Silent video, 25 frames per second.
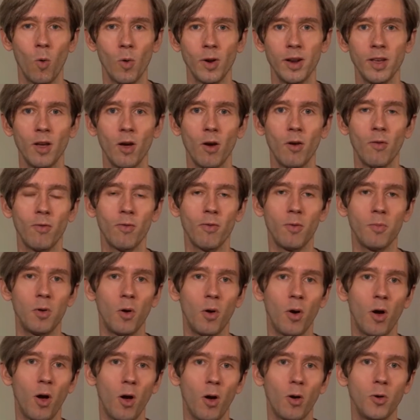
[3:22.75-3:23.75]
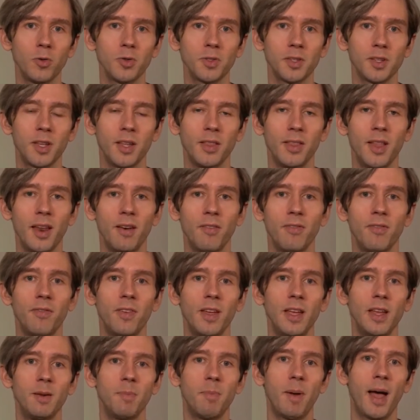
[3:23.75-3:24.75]
audio from your host can then
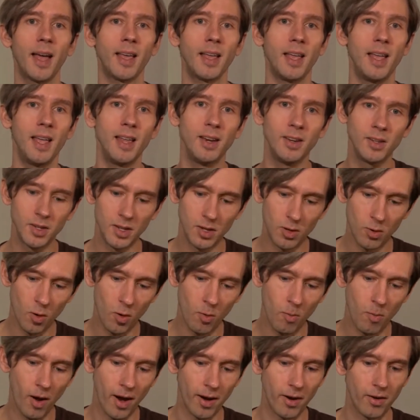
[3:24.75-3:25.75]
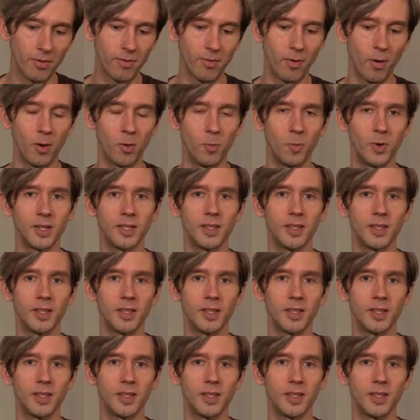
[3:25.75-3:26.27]
feed back into your microphone,